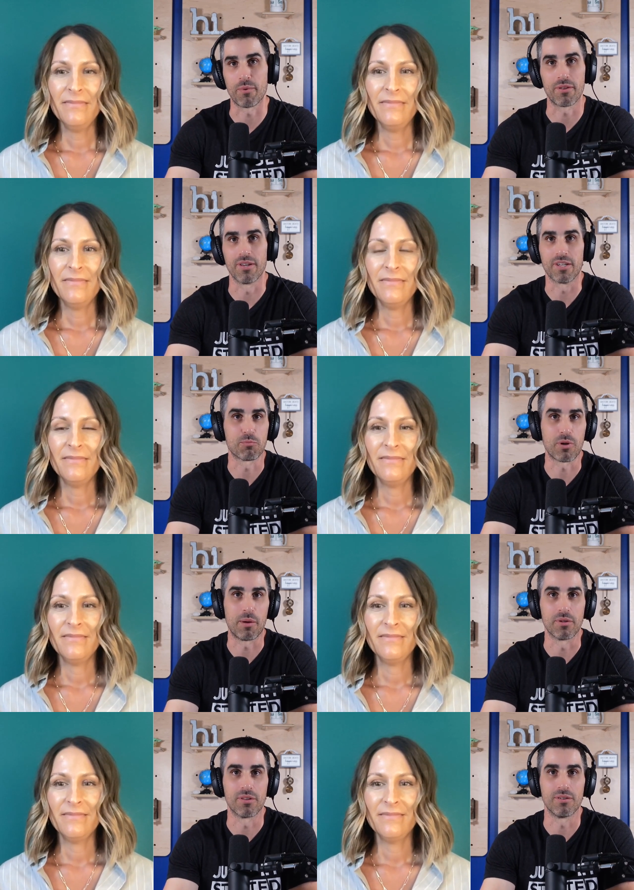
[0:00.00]
Speaker 1: I think is
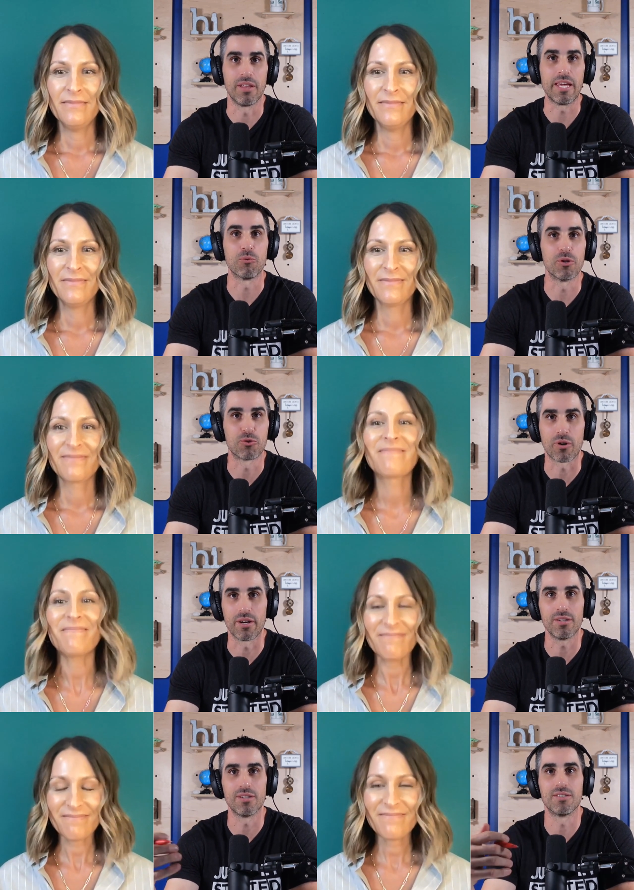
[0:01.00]
probably the language,
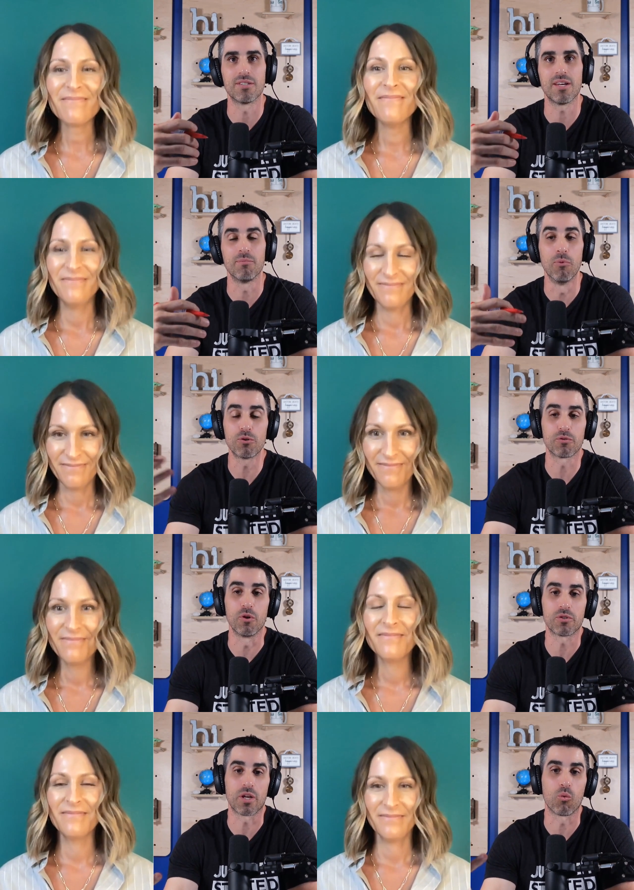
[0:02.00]
right? Is and most
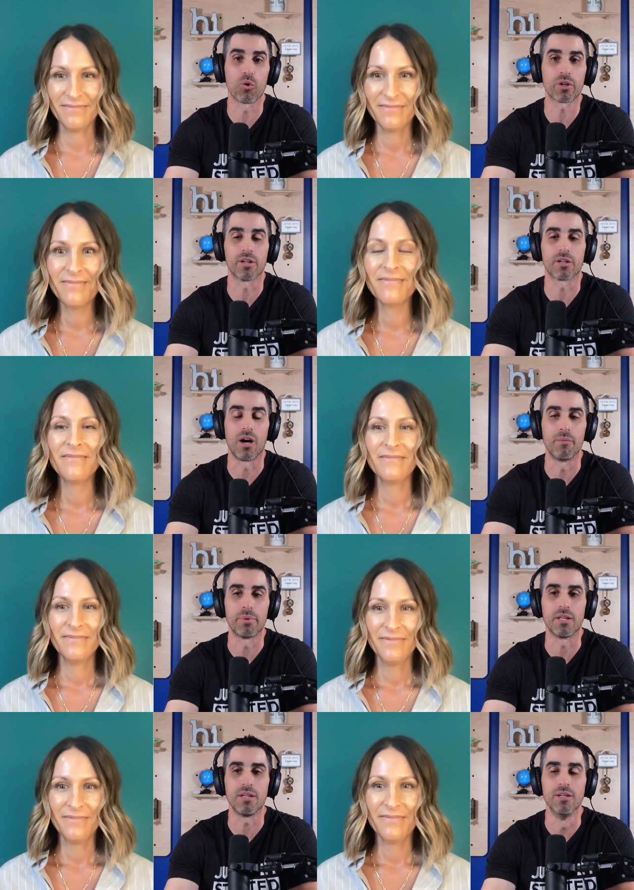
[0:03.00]
folks that work at a
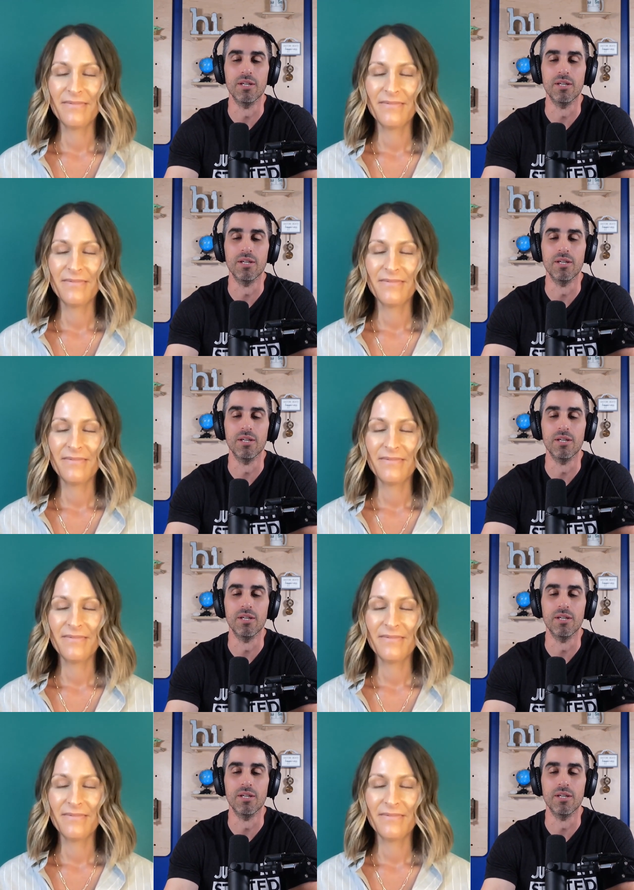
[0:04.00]
company